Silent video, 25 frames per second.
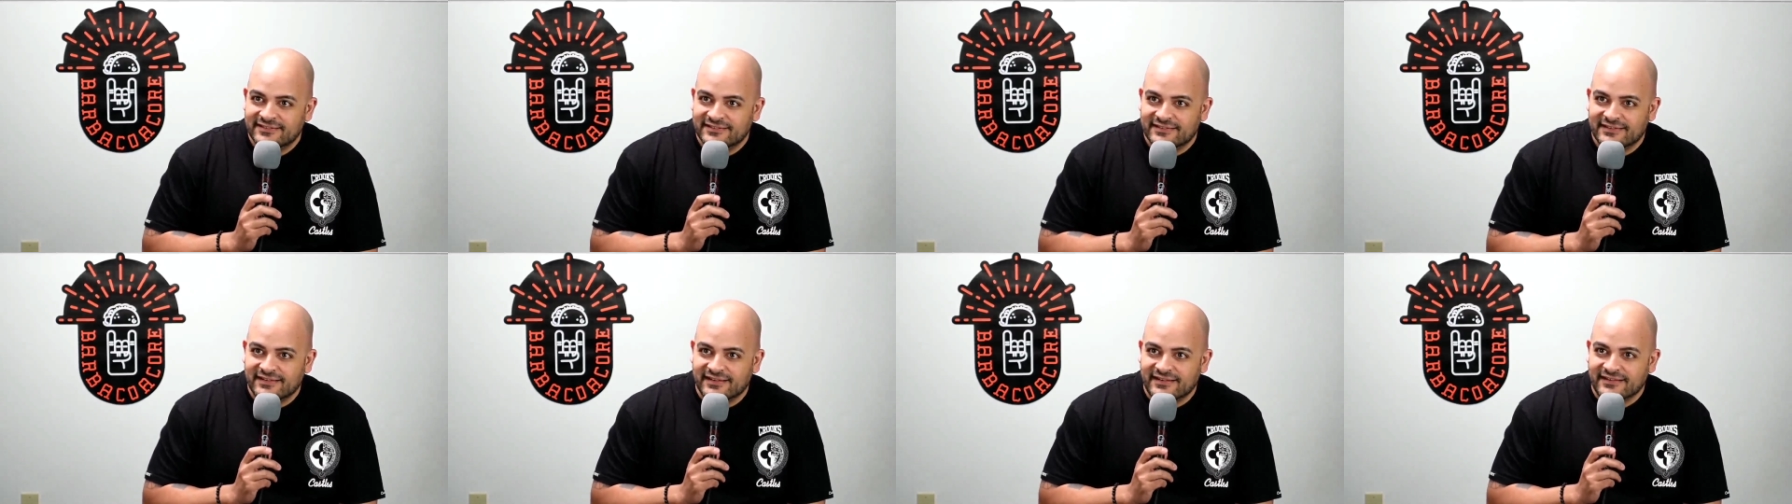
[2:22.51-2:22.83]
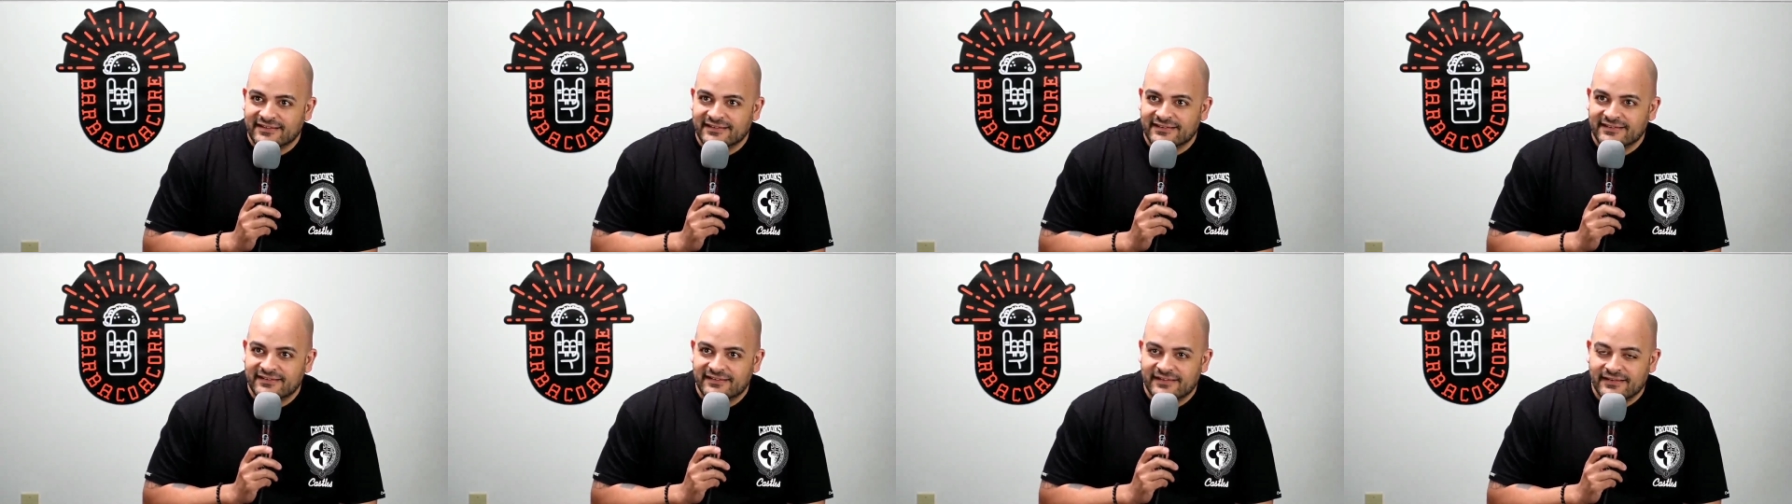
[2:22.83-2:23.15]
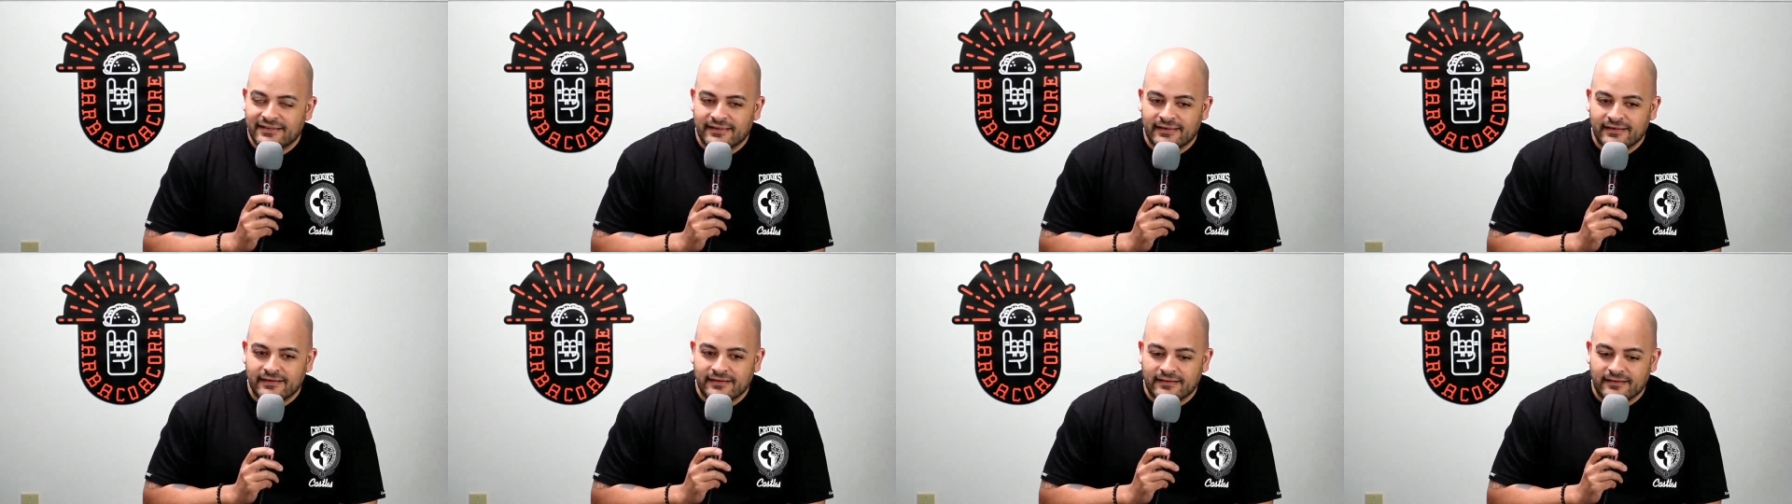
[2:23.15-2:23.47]
Yeah,
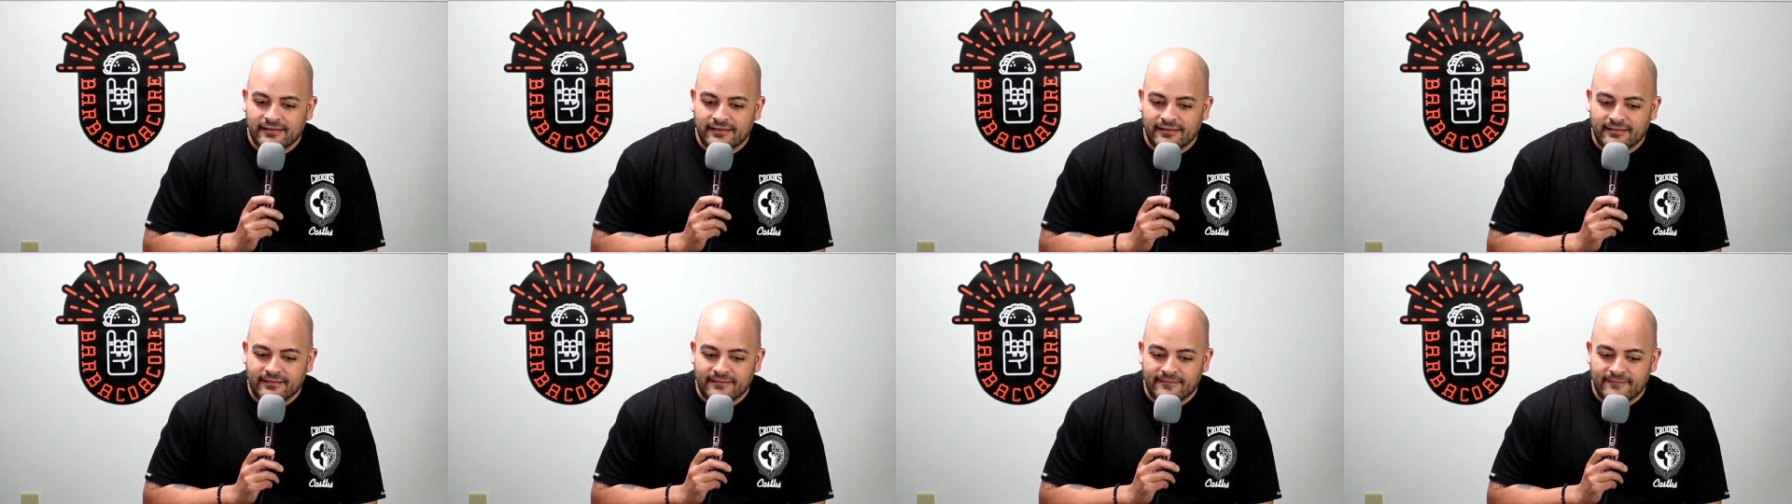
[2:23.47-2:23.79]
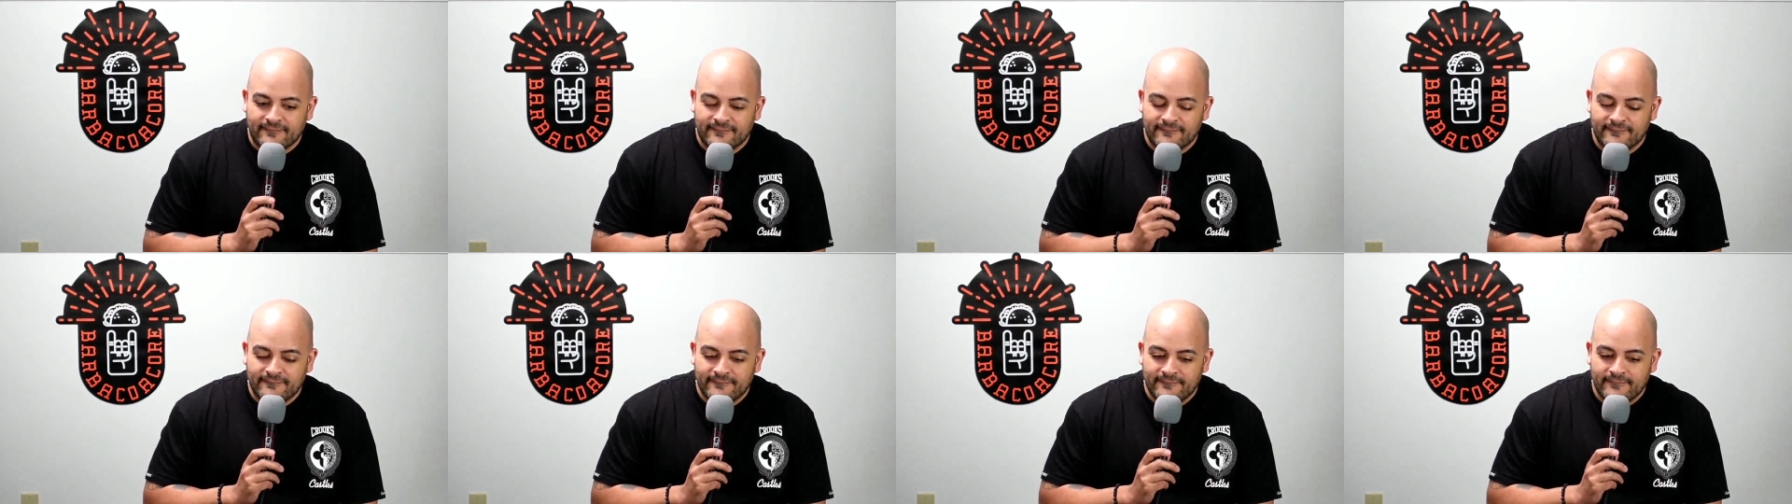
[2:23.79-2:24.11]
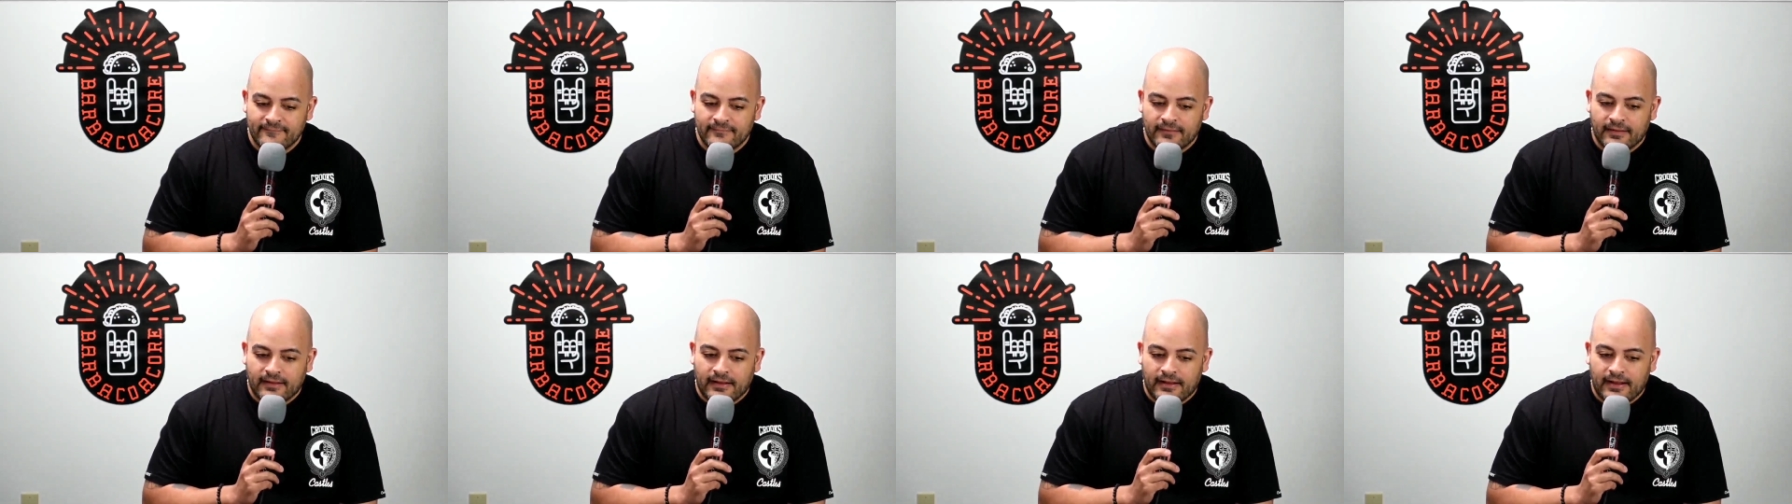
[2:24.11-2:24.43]
and uh,
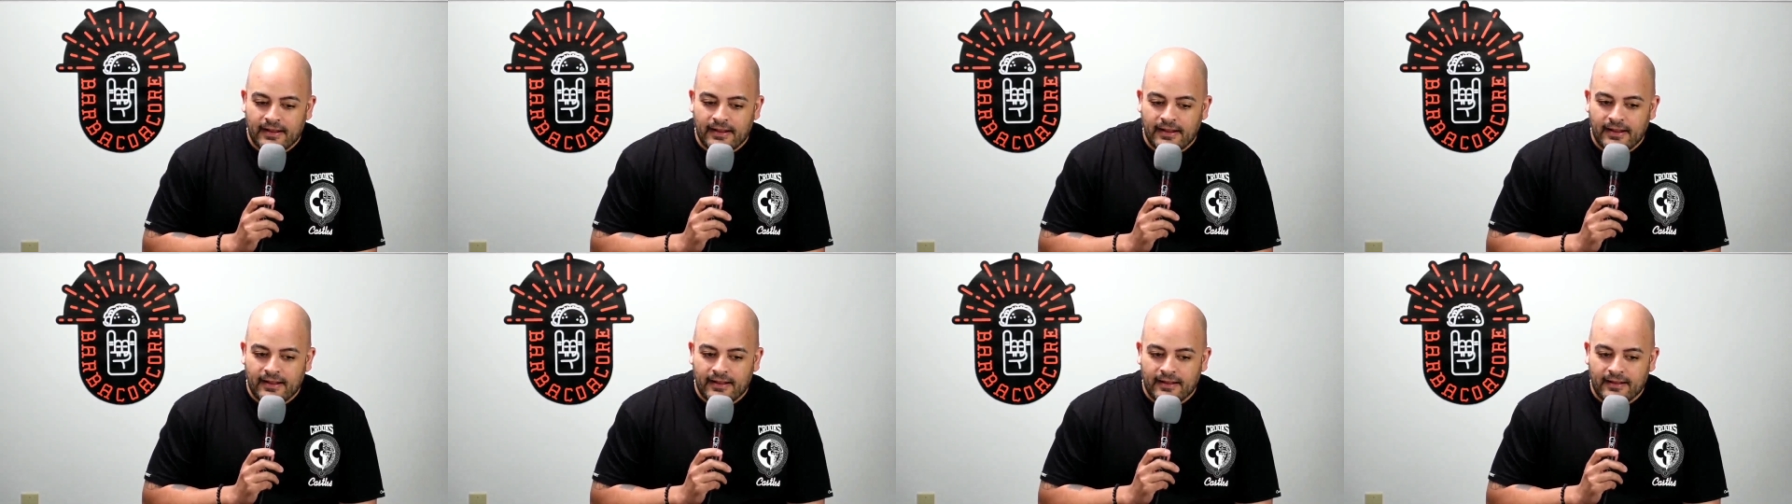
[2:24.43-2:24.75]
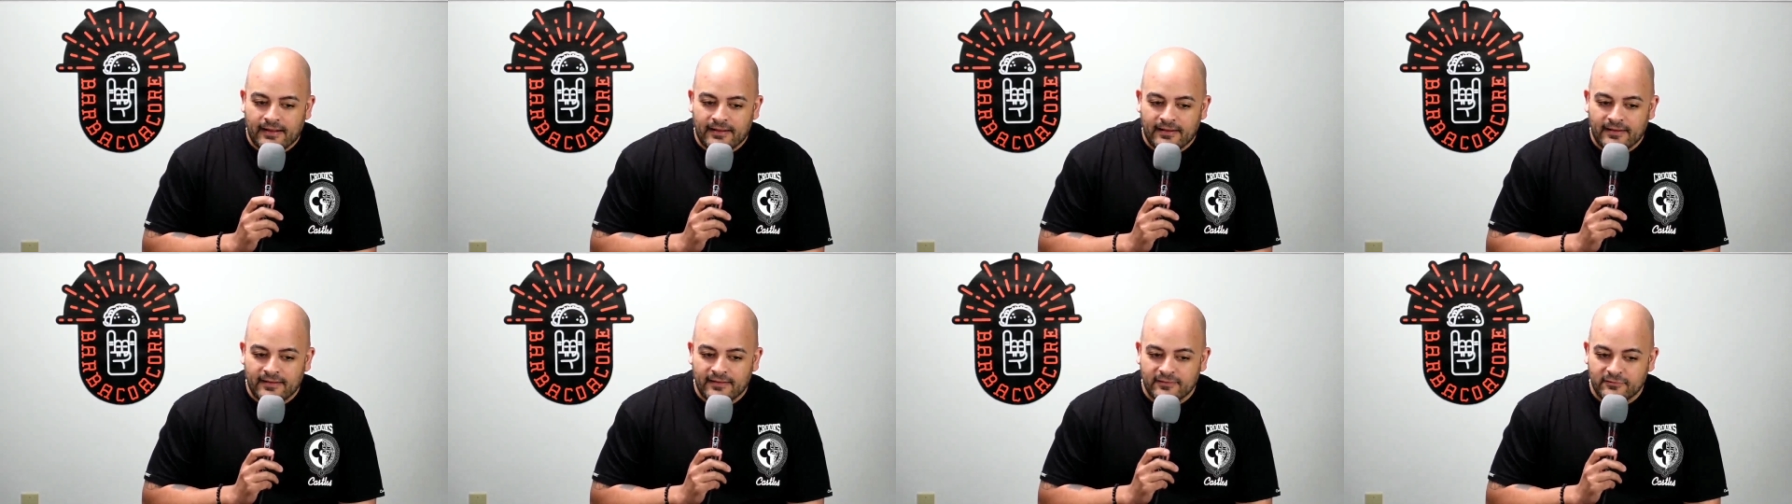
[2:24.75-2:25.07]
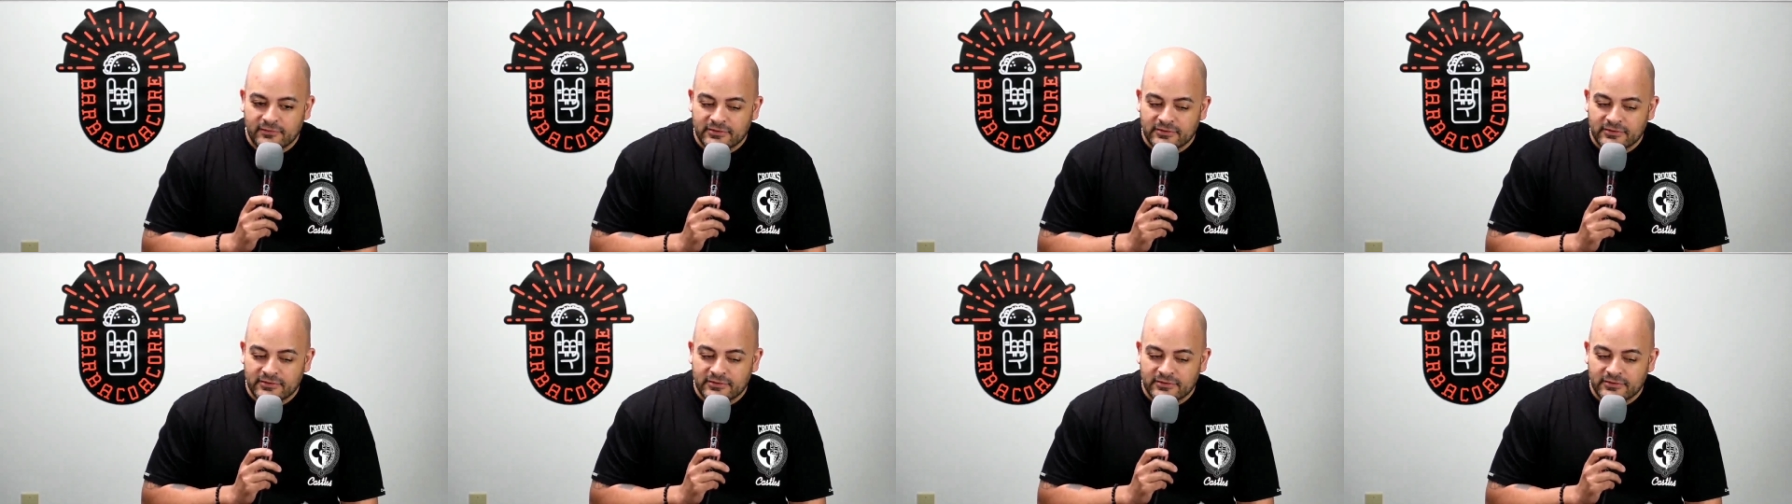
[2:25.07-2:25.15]
uh,